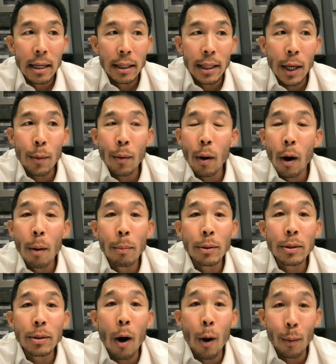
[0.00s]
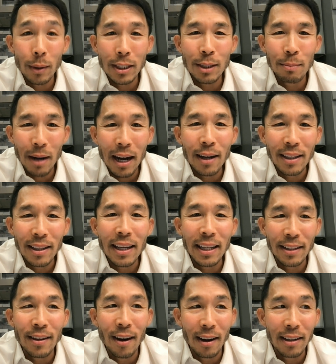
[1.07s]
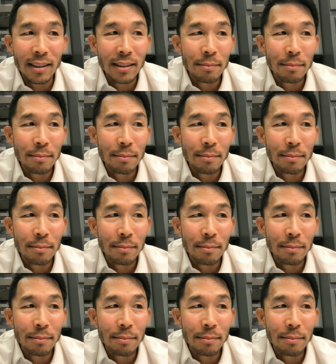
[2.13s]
They will almost always smile and nod.